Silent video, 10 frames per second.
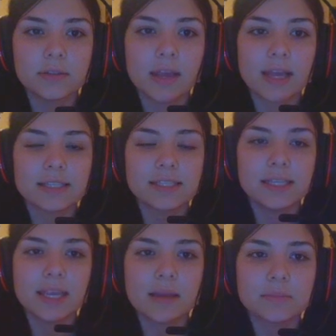
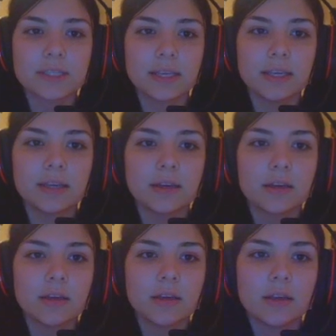SDMC,
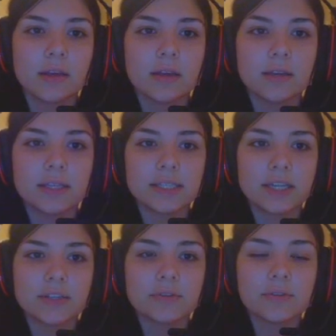
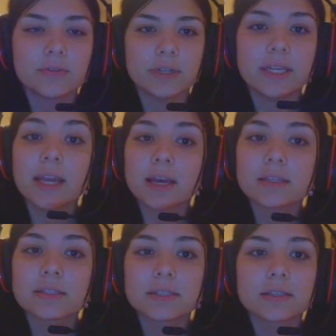Nintendo
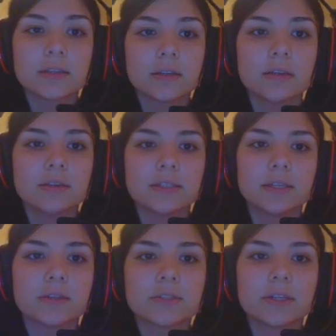3DS
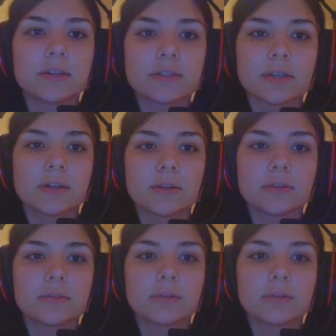000.